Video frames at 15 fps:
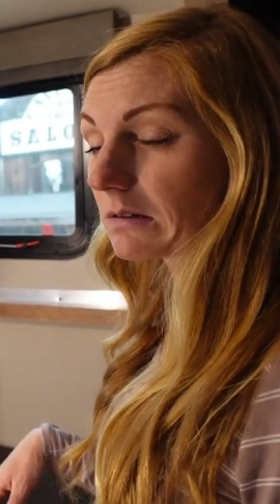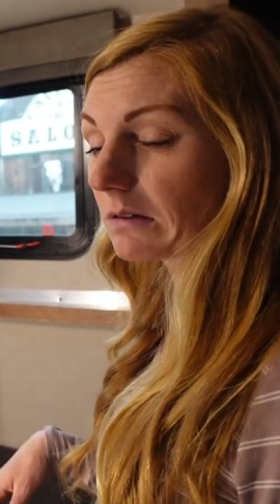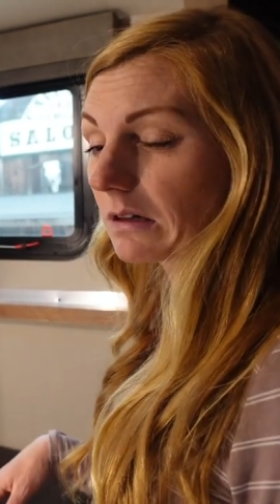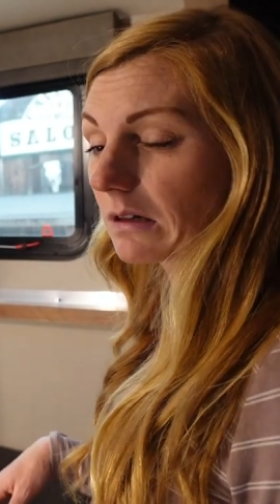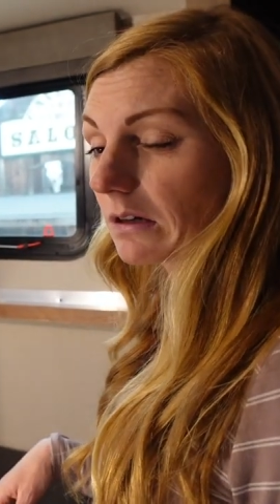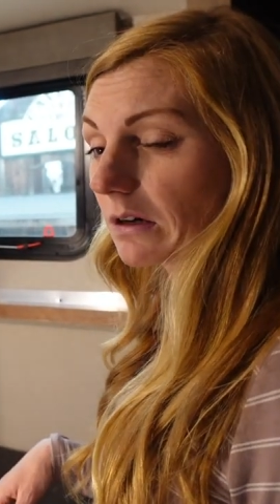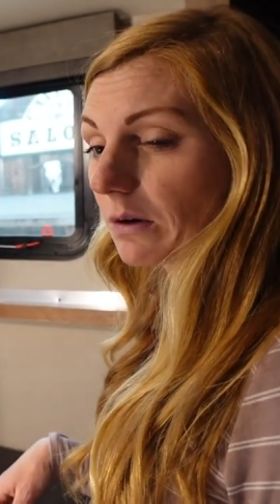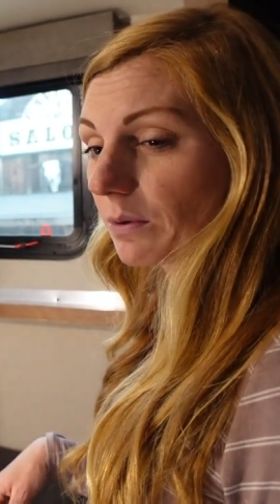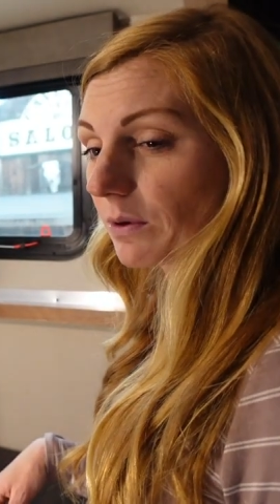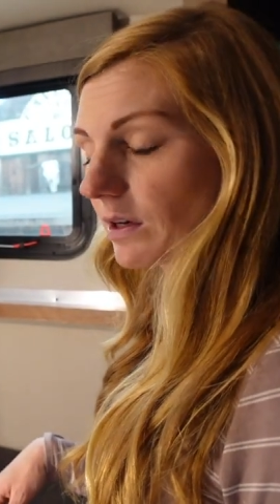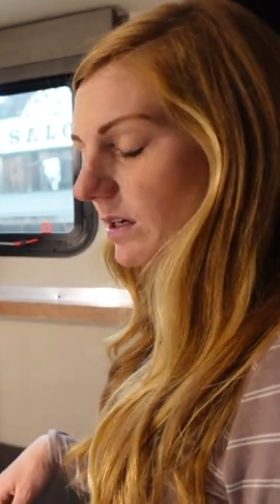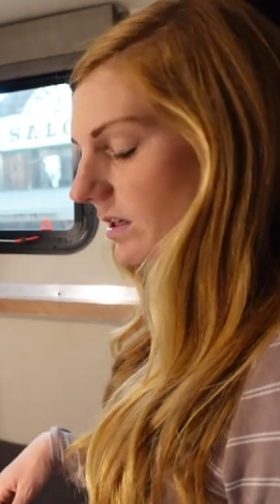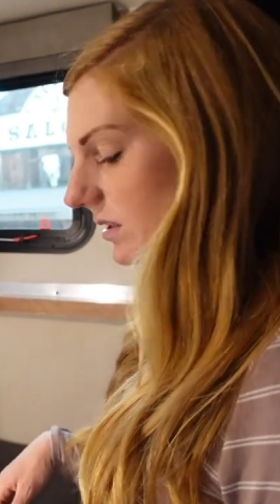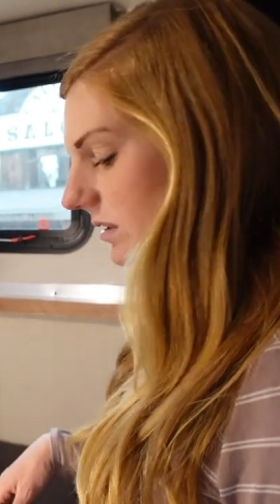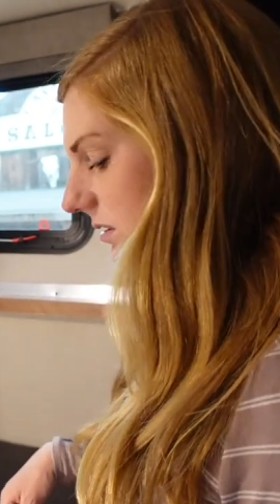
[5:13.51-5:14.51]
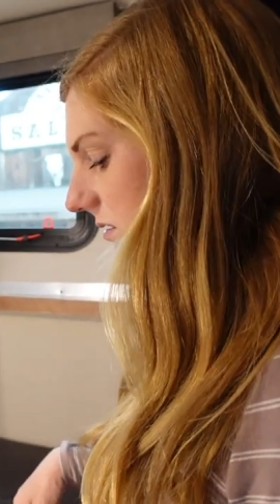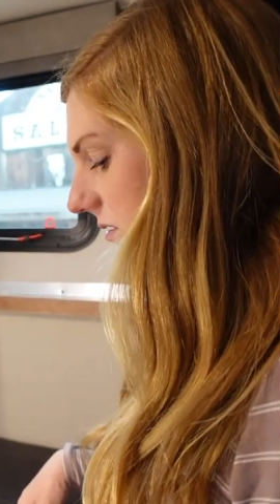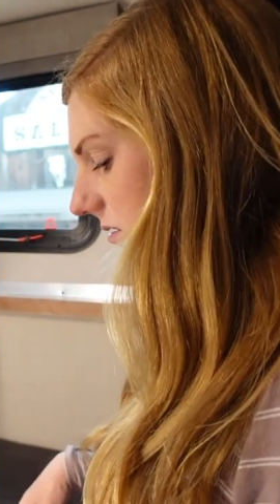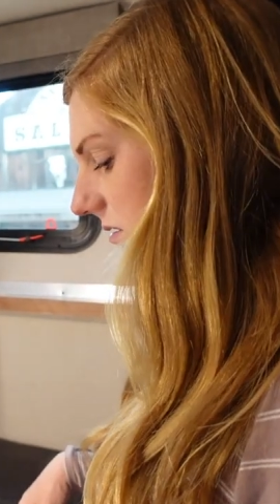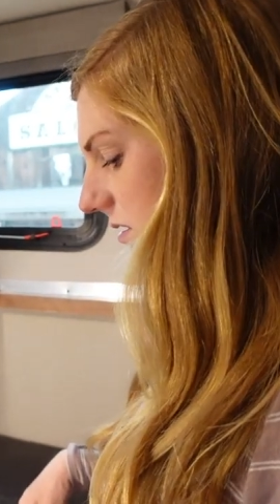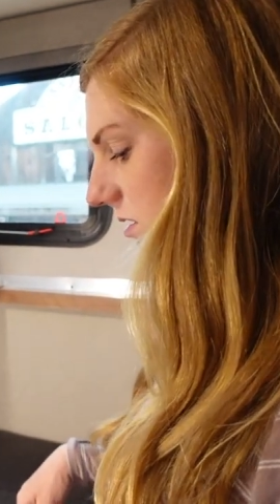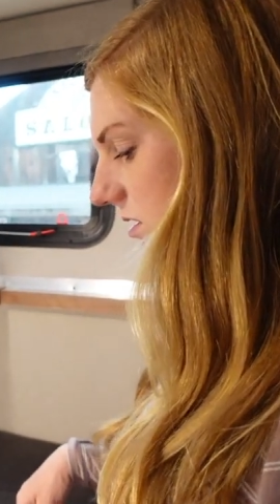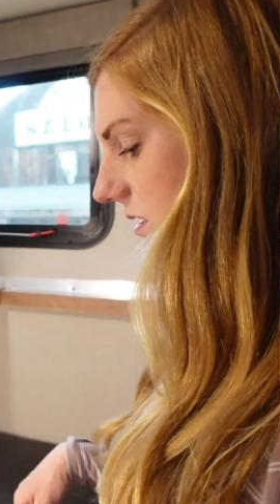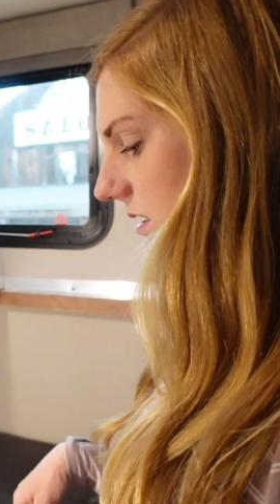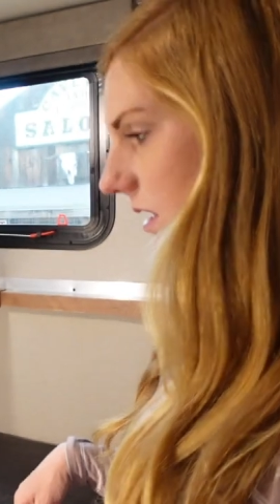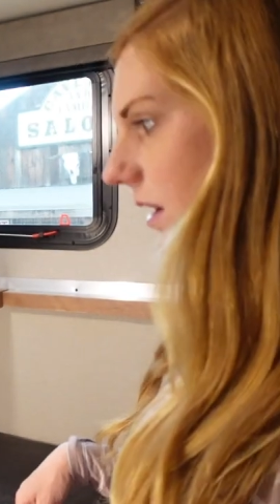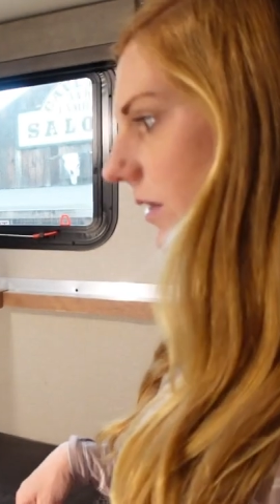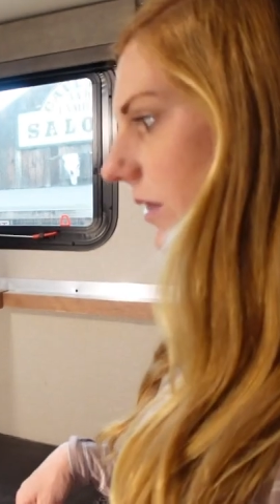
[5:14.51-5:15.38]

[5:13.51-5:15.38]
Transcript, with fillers: I don't know, we're gonna see how